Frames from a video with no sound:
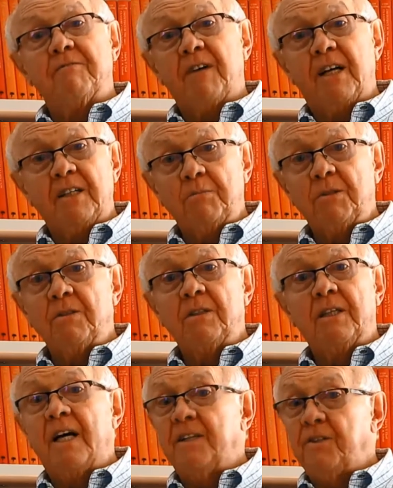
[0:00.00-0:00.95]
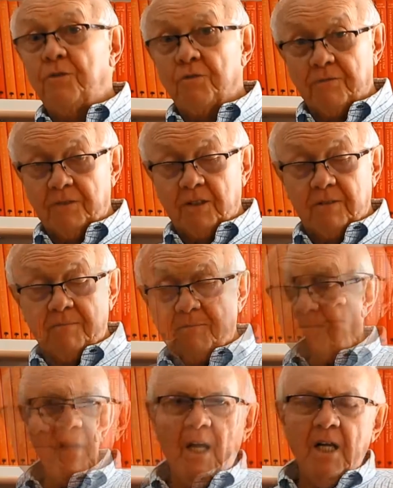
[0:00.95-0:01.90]
it valuable and useful.
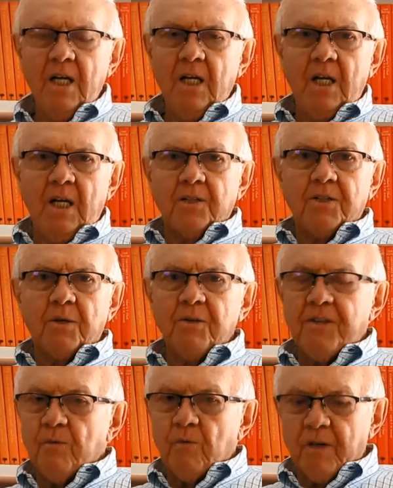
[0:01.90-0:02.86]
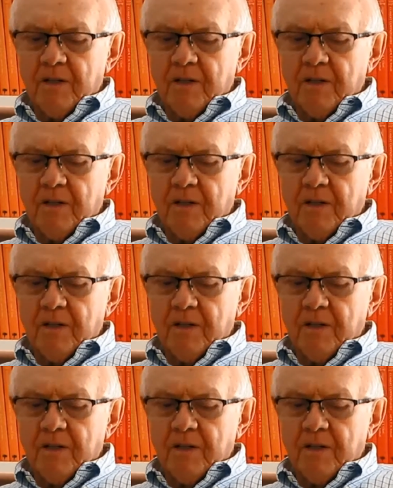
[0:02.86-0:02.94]
So I think